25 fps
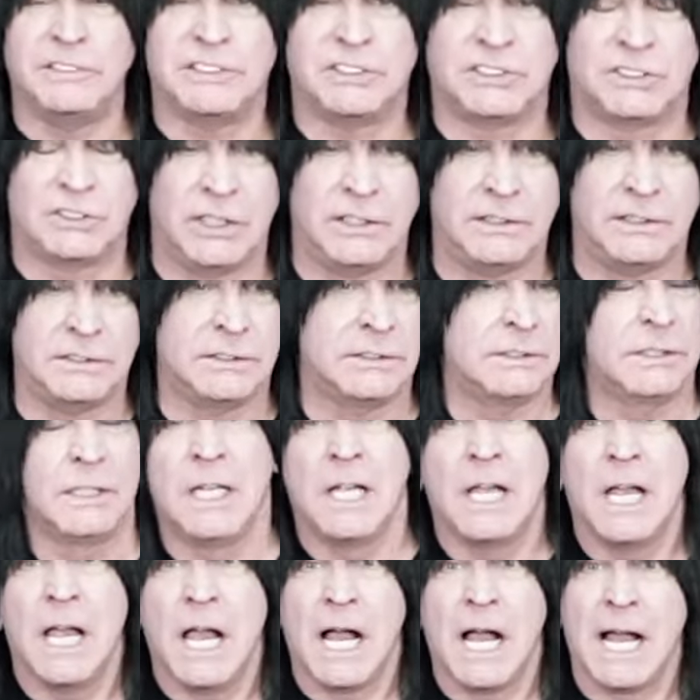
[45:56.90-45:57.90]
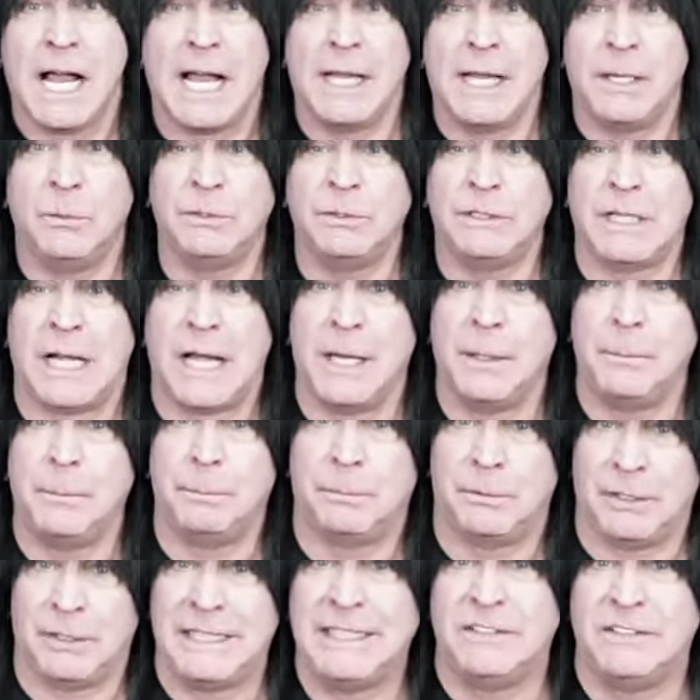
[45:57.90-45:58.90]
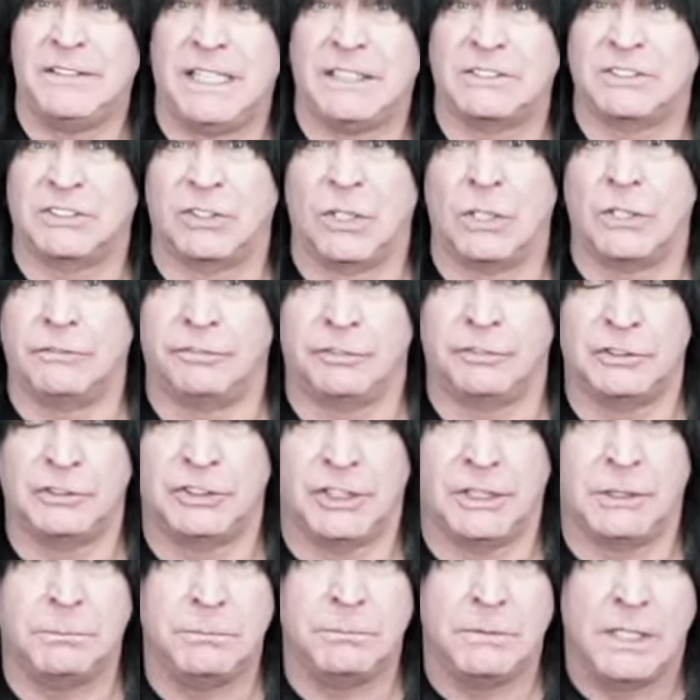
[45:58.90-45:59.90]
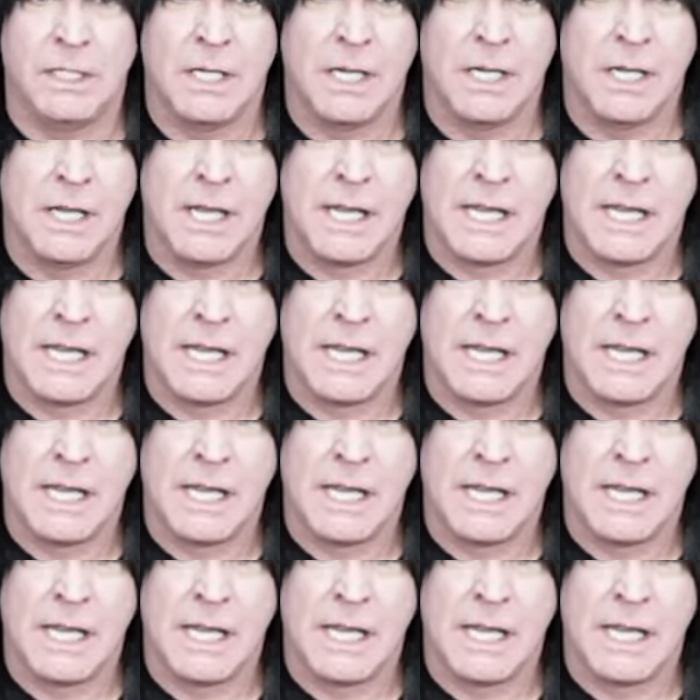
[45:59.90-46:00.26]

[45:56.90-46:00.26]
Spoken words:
Sudden, I played that song for Jim.